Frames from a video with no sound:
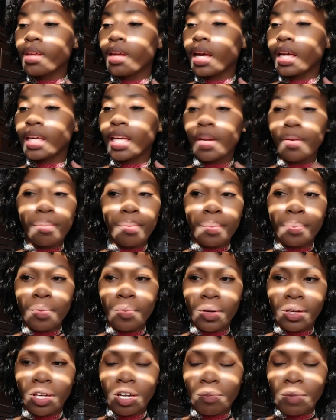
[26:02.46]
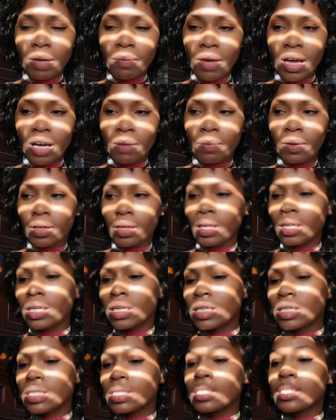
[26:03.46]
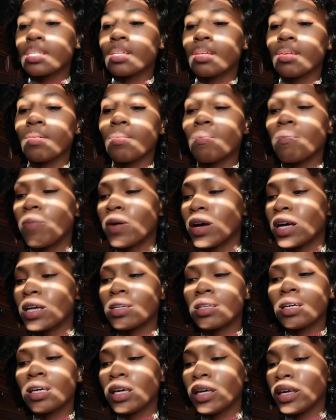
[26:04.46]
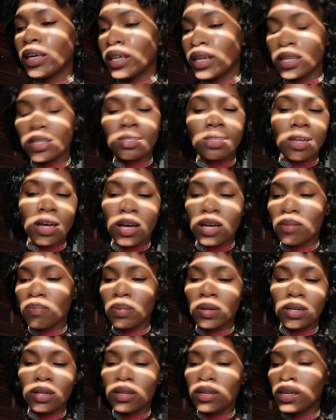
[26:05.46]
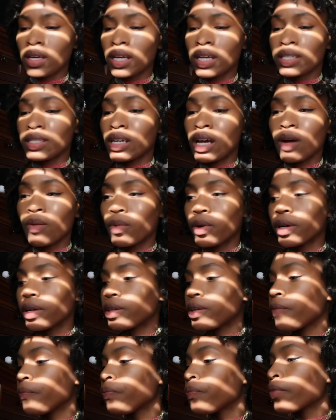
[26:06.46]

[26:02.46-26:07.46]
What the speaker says: I can't remember what year my MacBook is, but it has not worked.